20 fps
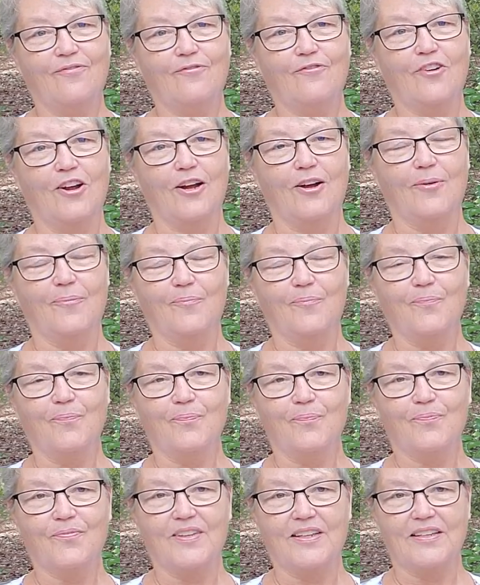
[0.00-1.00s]
from
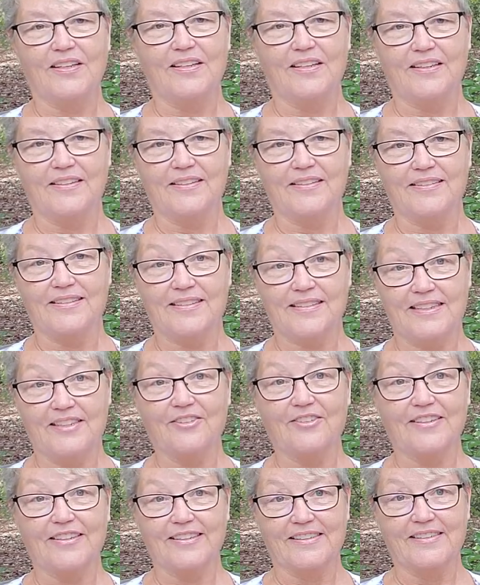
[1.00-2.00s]
the
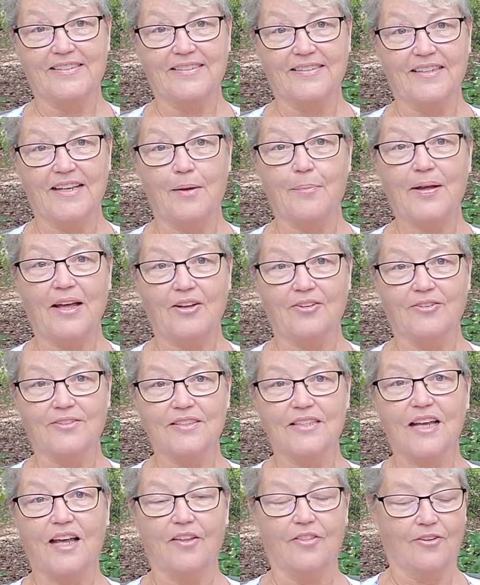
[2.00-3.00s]
series about
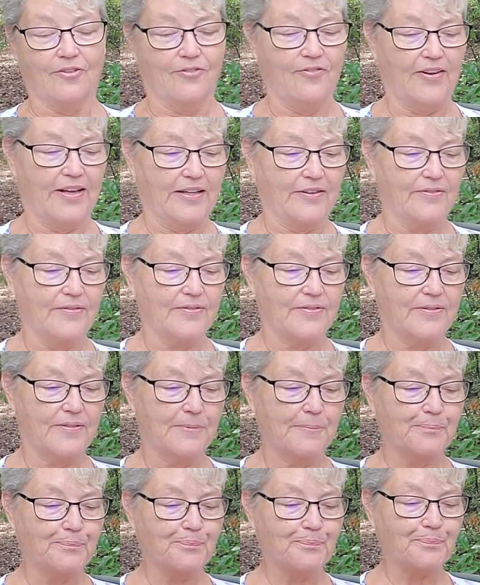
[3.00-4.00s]
other faiths.
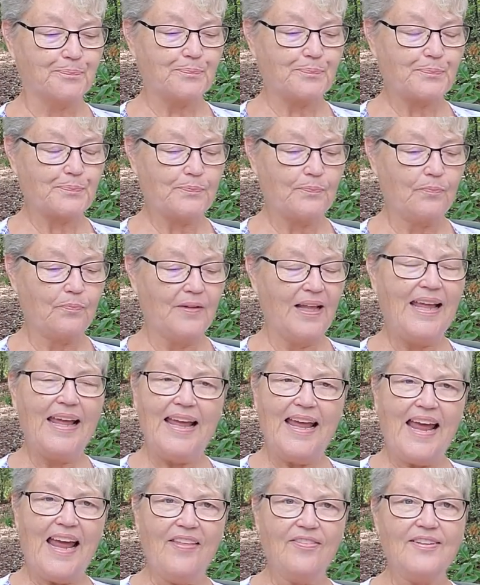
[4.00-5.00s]

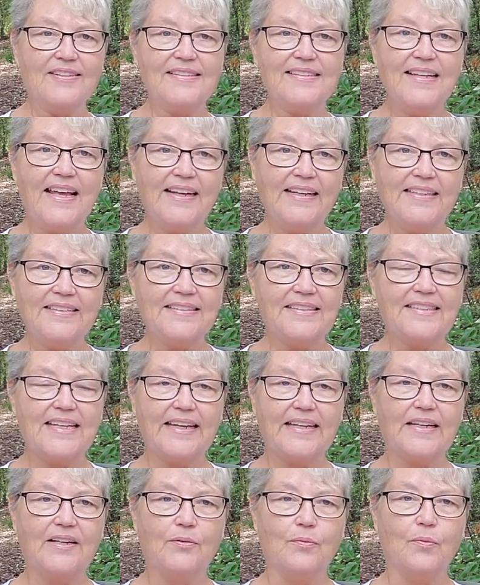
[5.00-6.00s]
And the second
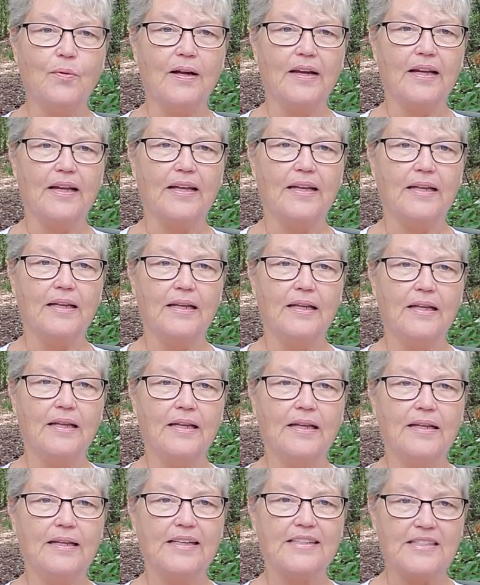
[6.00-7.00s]
takeaway
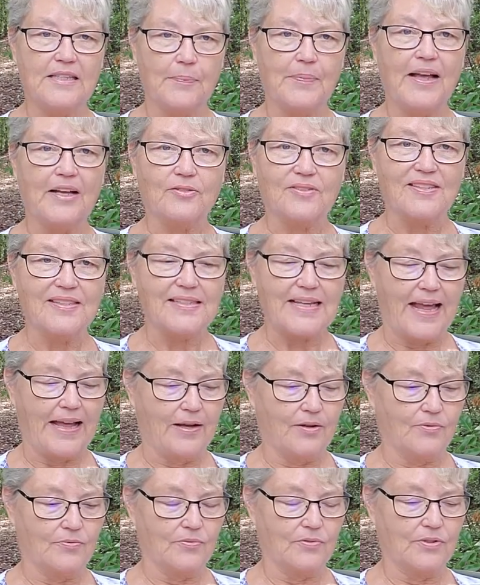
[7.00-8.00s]
is about
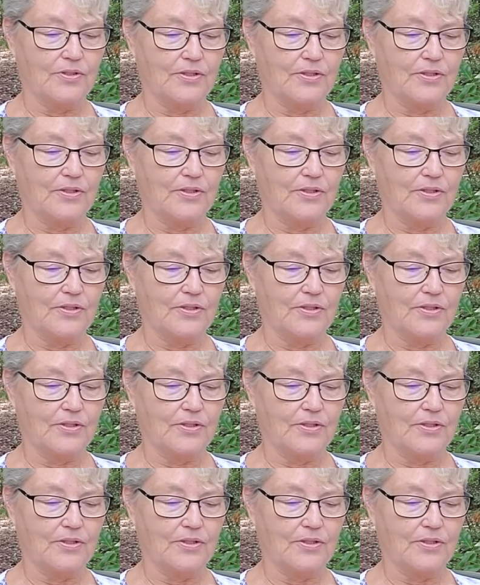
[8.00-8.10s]
sound.